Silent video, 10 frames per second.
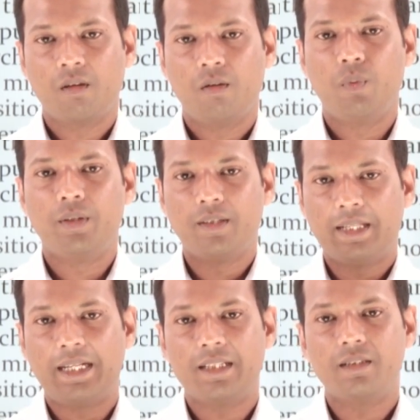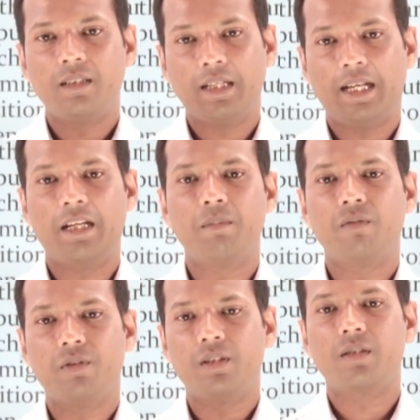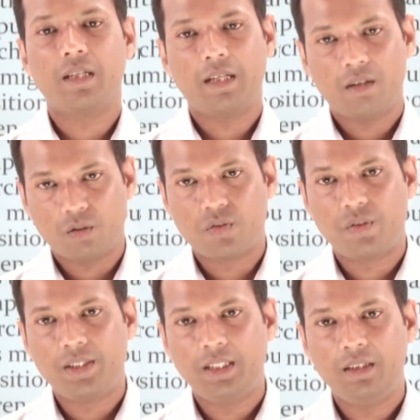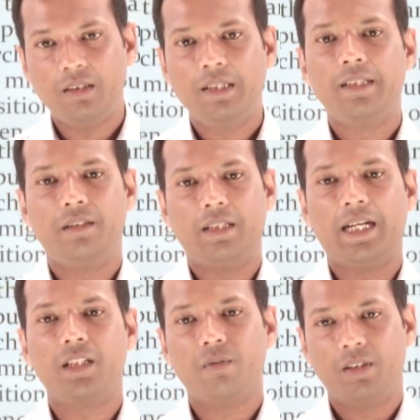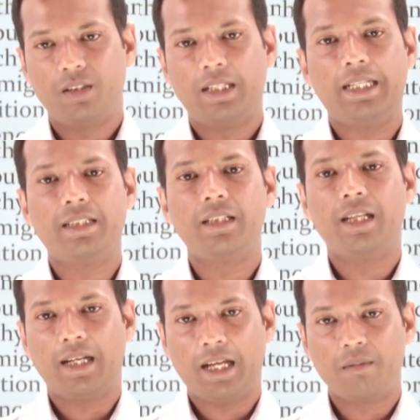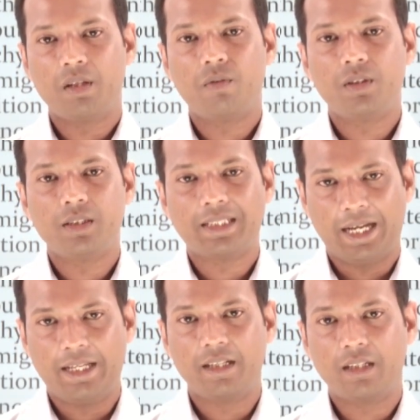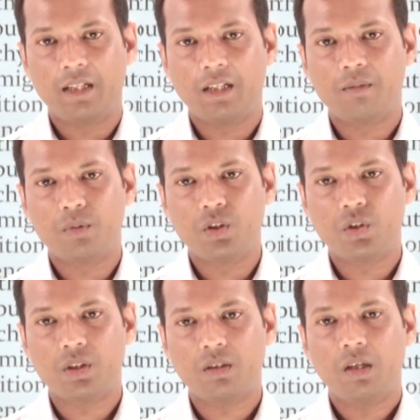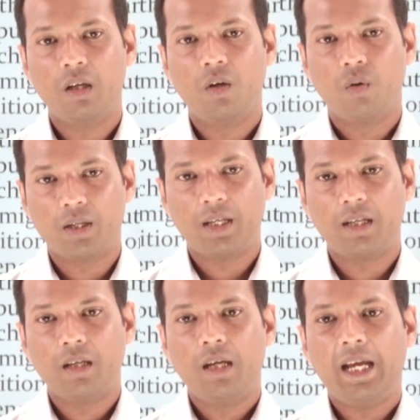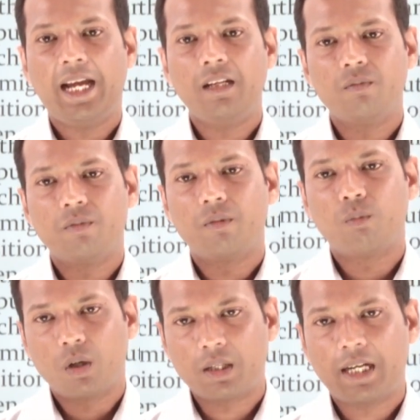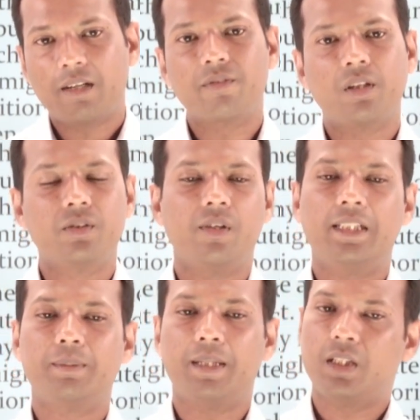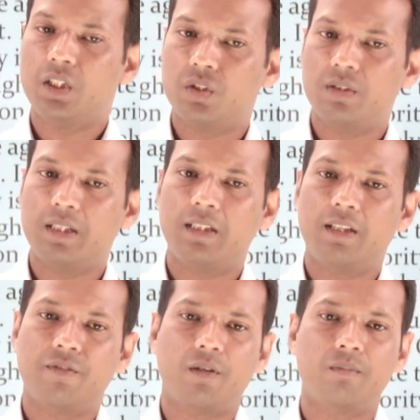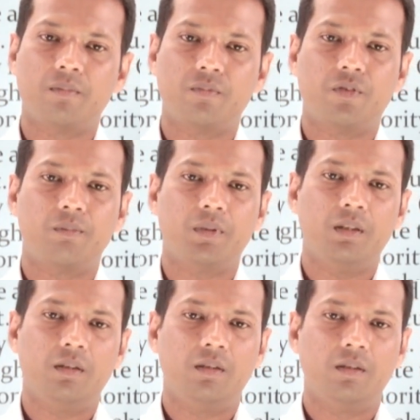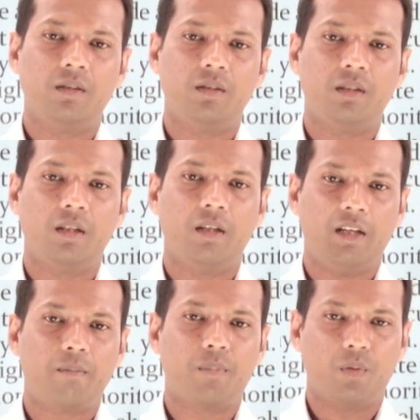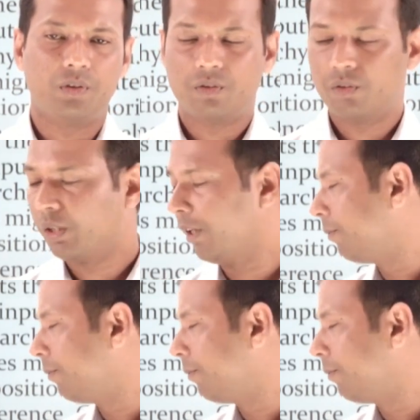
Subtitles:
whether that is in alignment with his authority, that is whether that is in alignment with his hierarchical position. Okay, and what kind of cultural expectations are there from the employees. Okay,